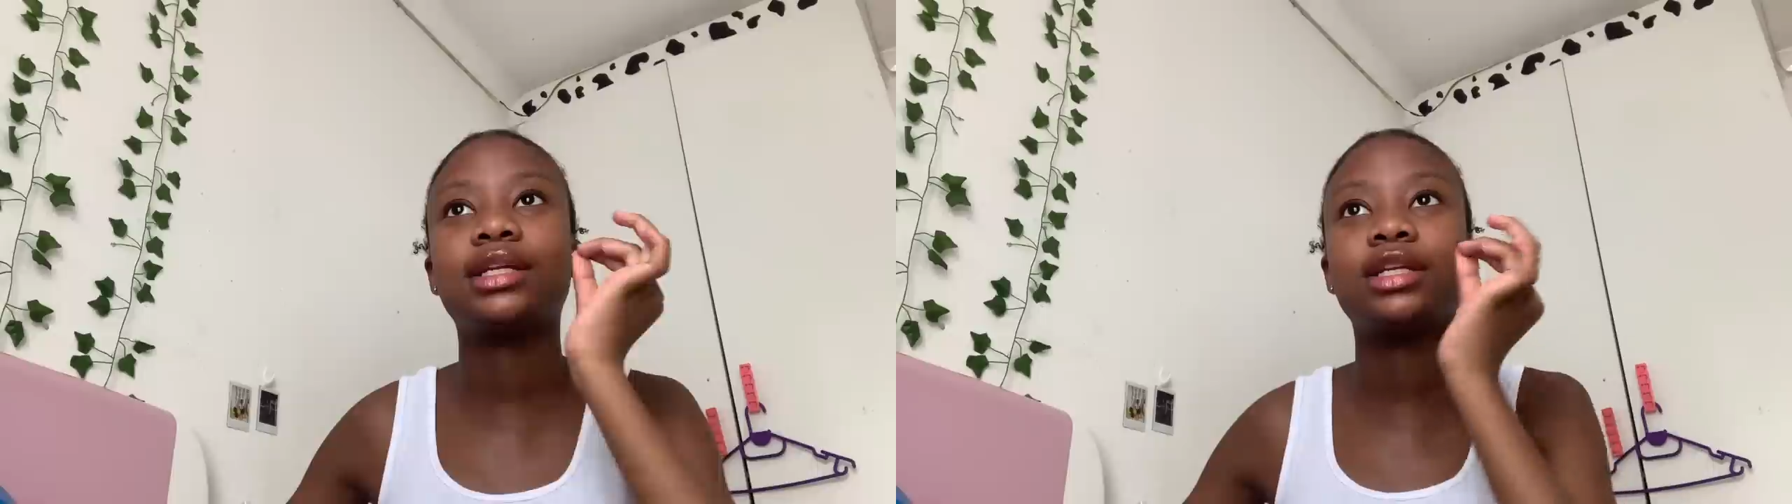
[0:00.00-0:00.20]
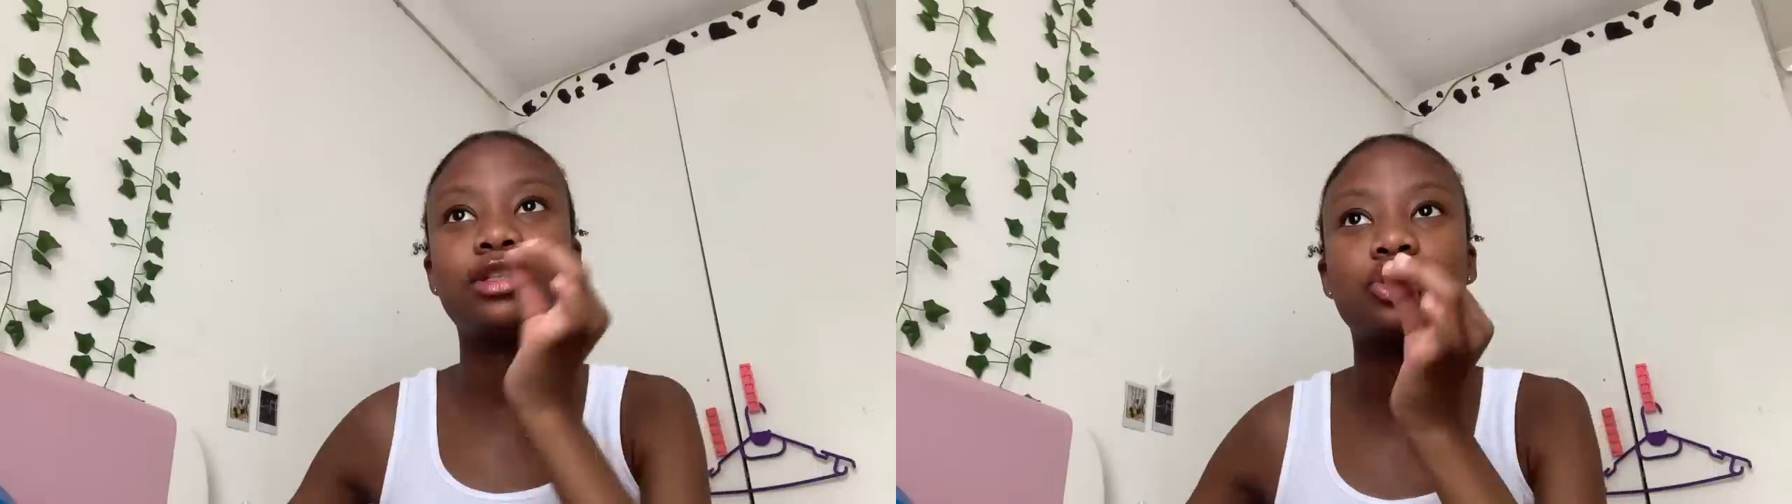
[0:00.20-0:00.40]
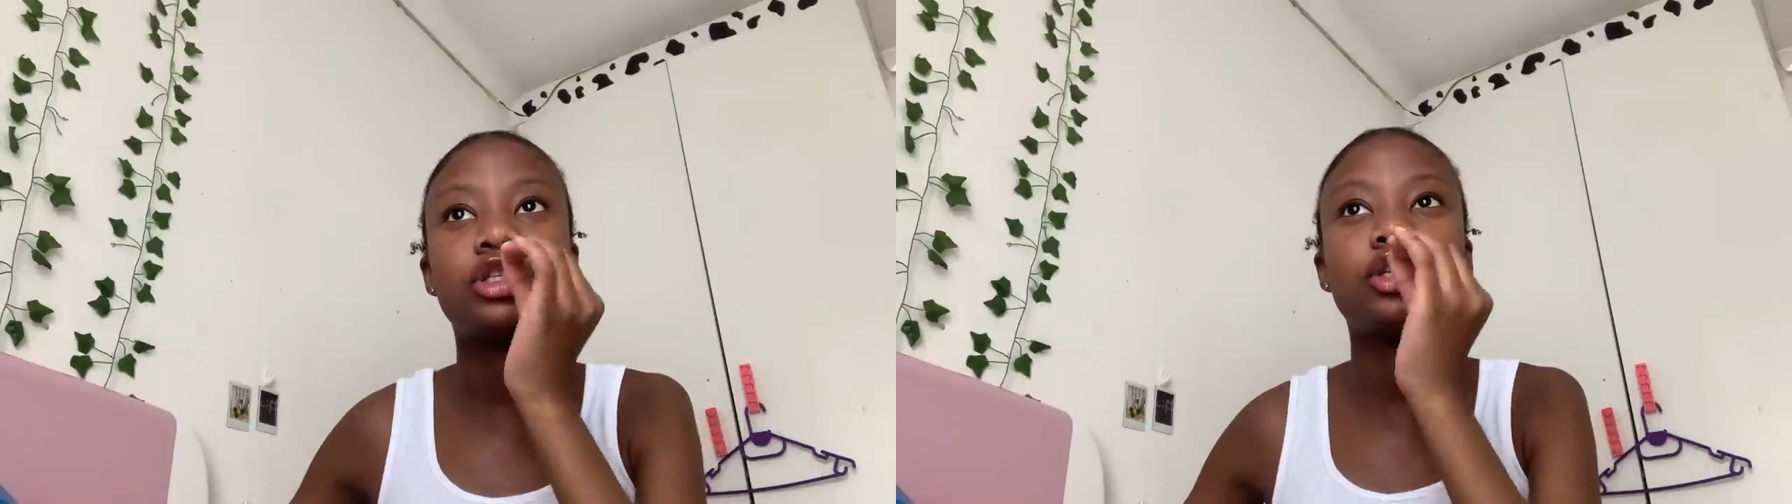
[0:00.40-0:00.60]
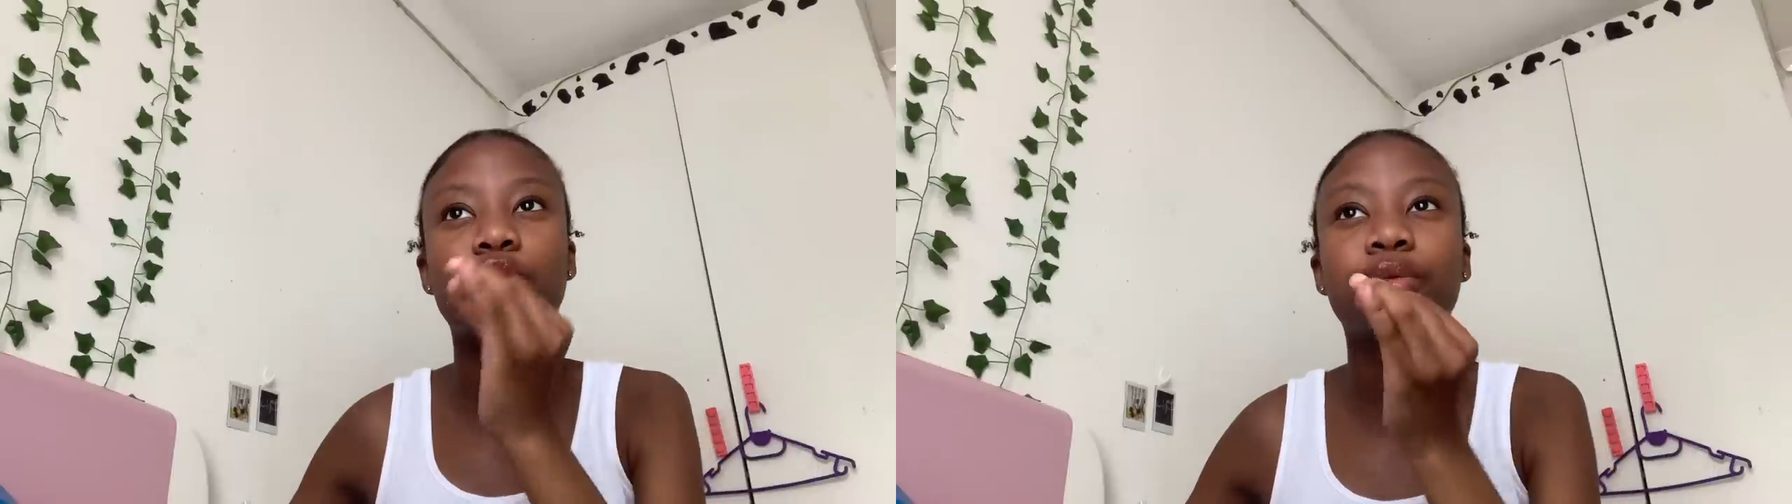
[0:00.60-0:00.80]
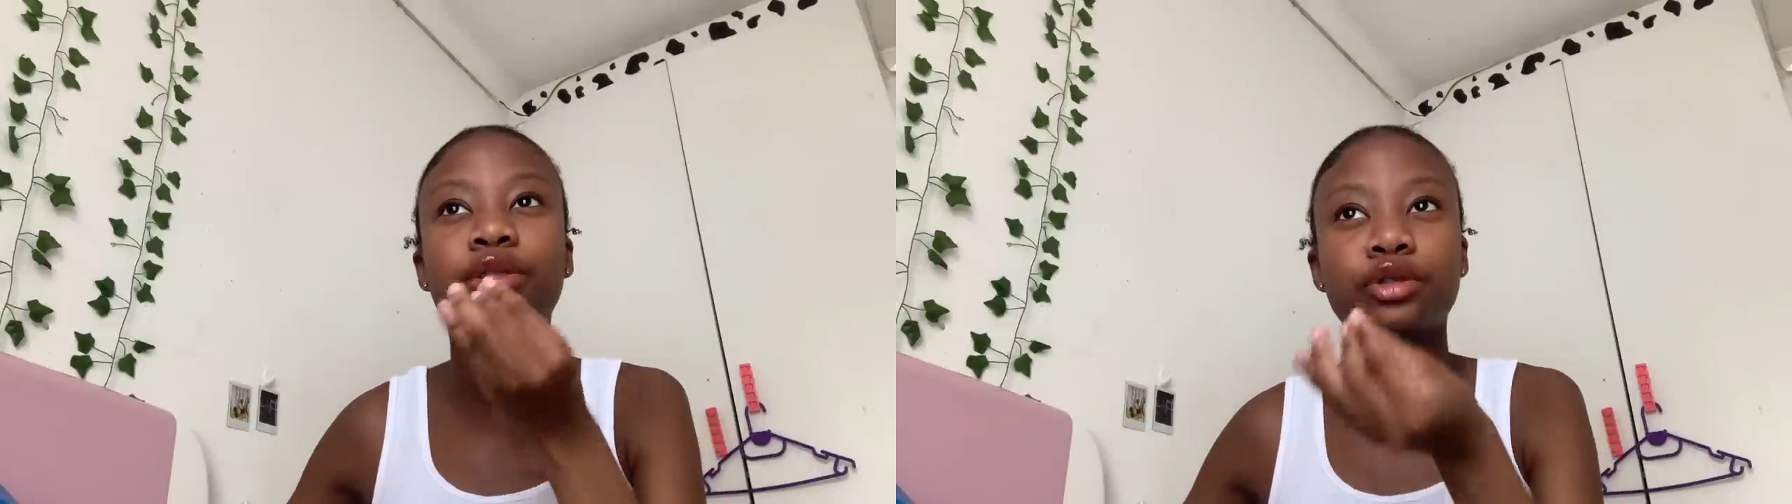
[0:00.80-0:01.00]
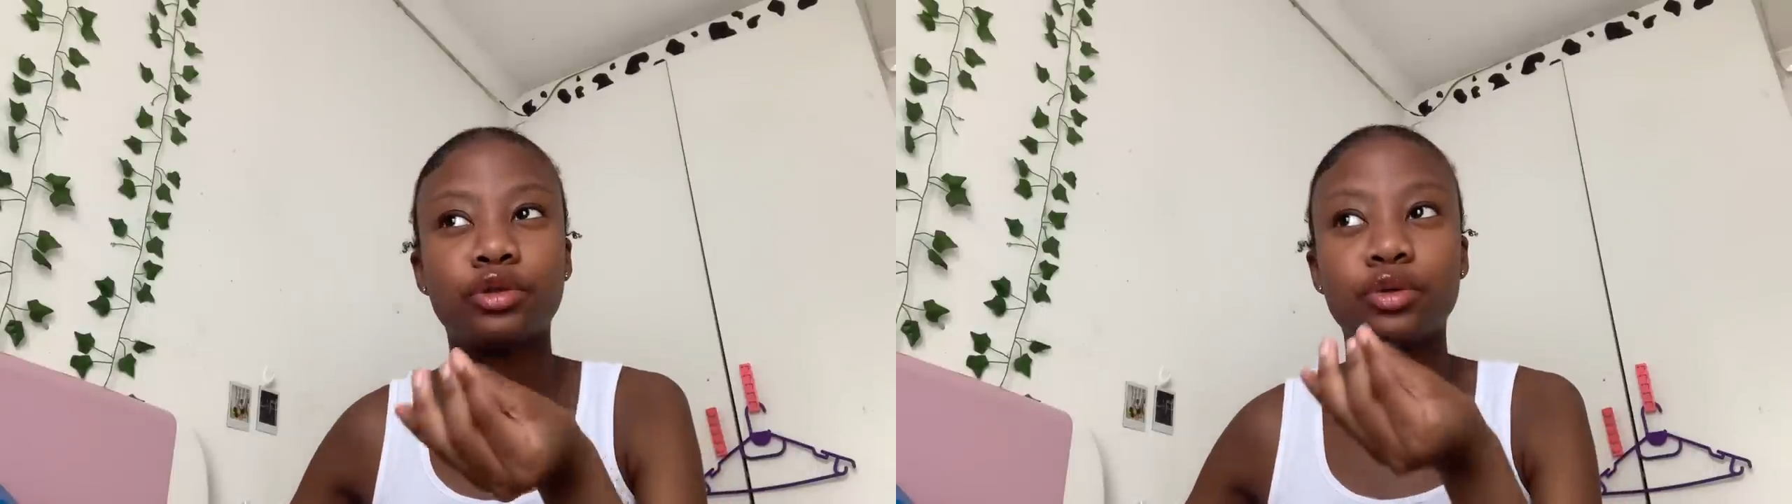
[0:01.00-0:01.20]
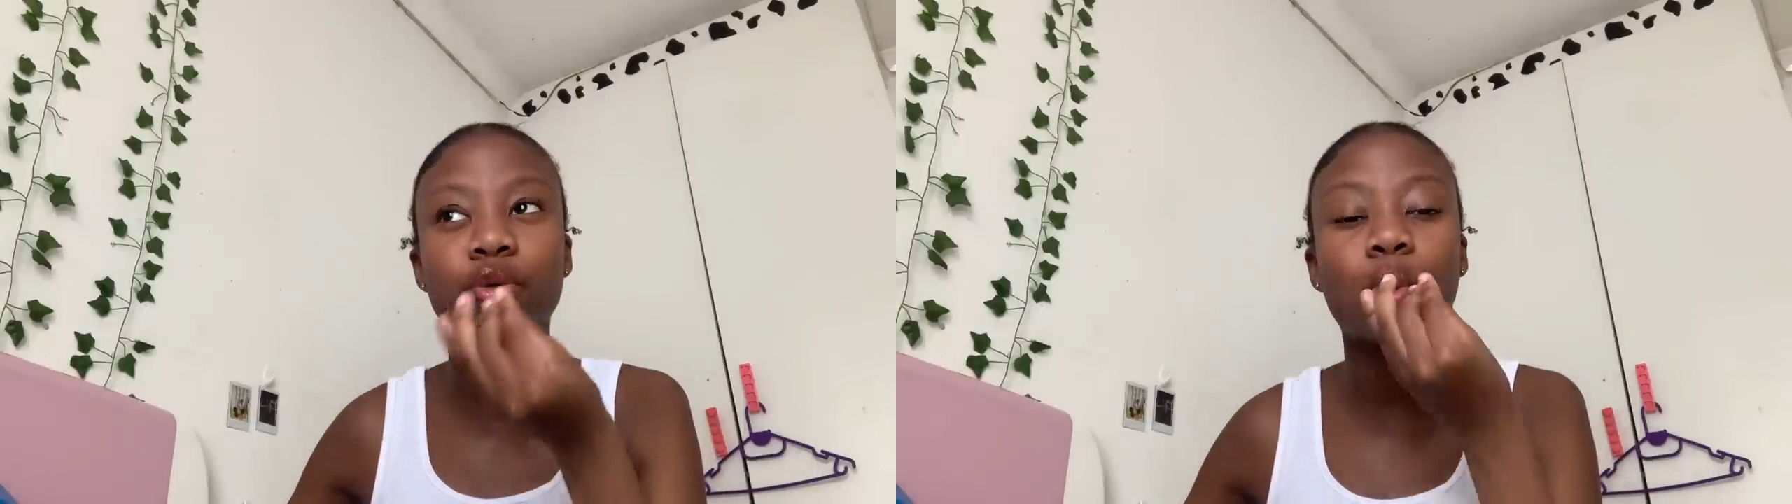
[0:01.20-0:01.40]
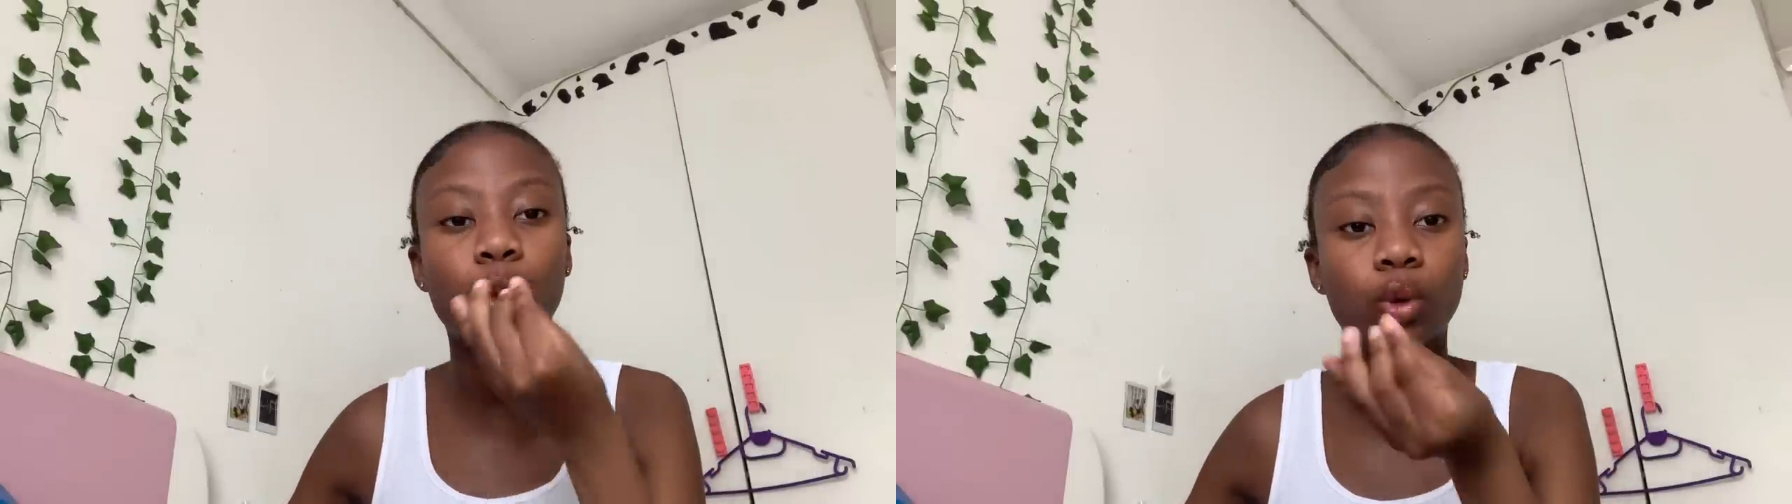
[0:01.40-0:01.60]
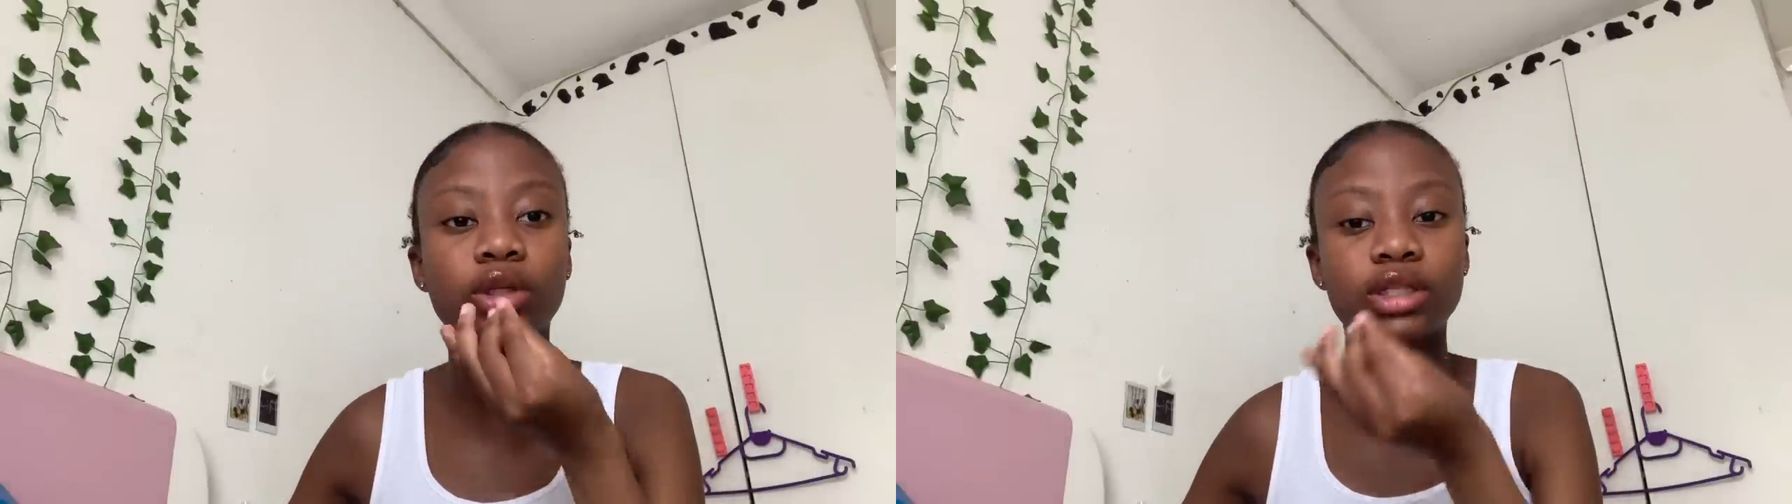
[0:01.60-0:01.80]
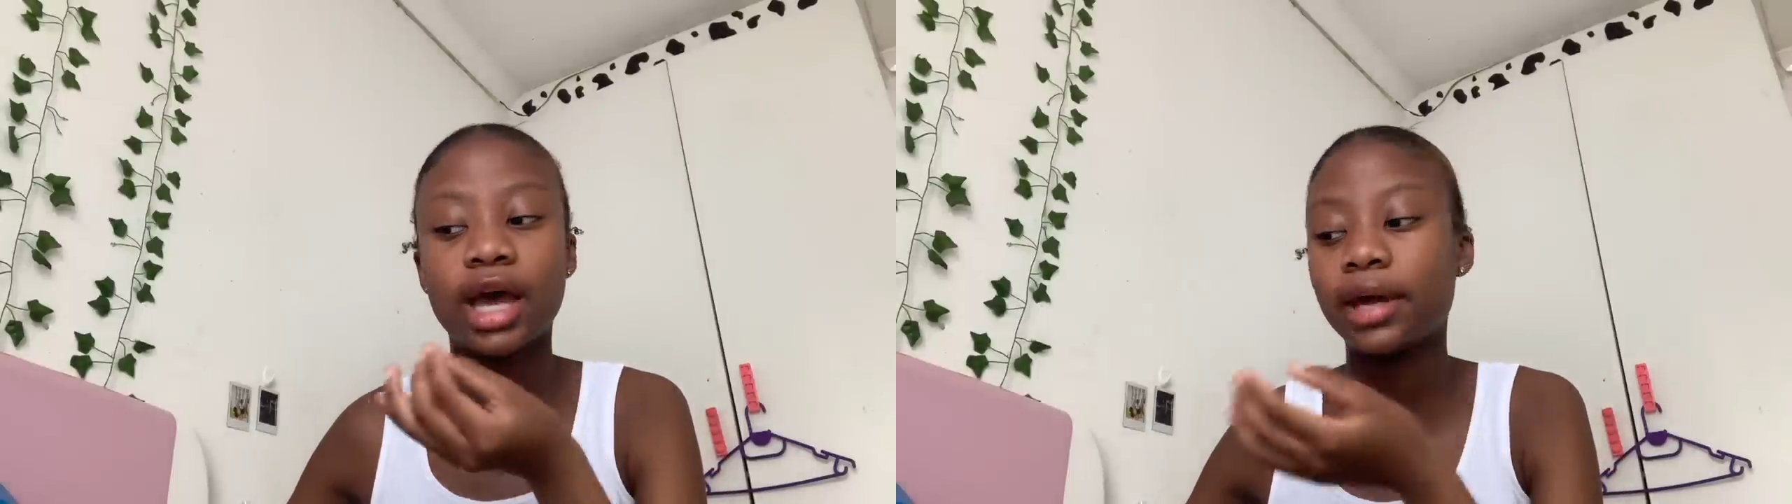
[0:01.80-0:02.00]
literally always do all
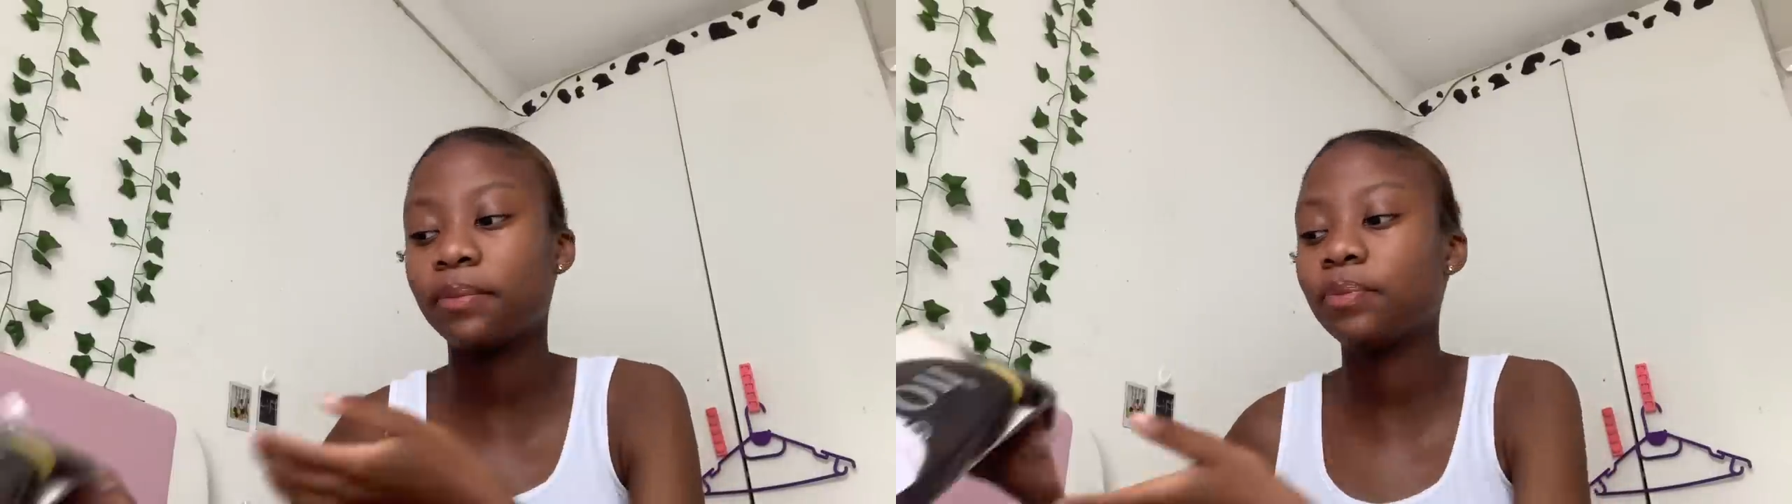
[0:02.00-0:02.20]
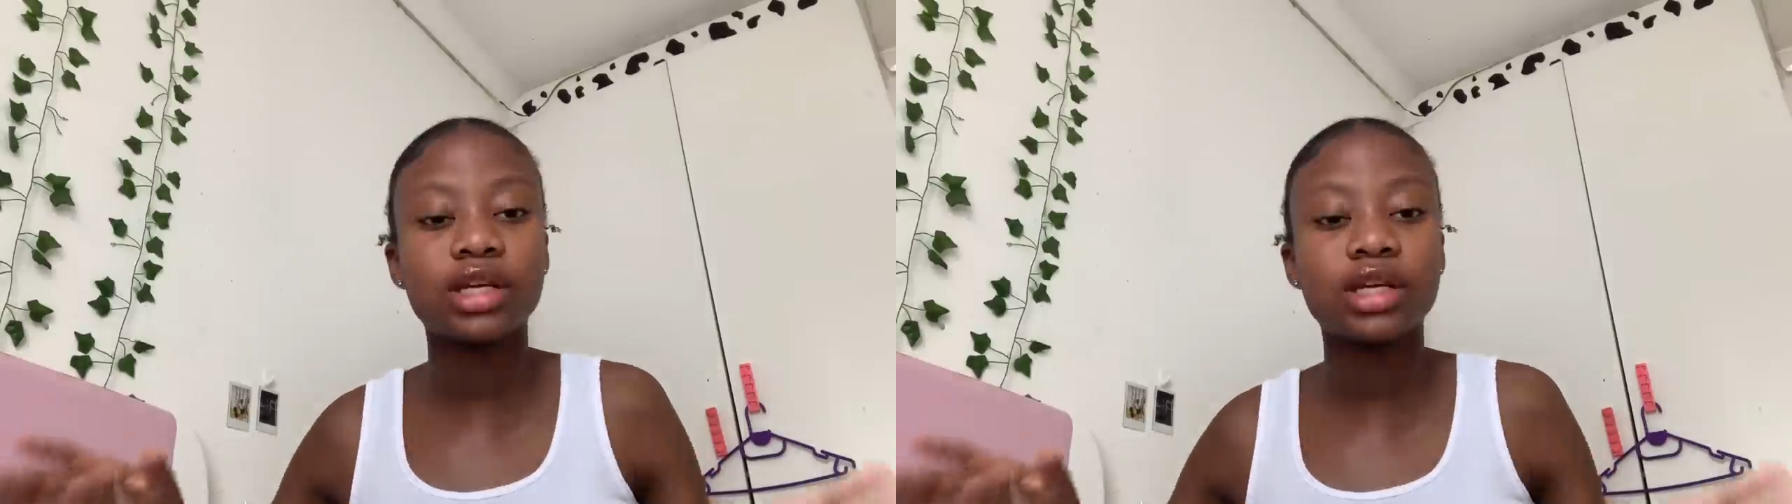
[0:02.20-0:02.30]
the time.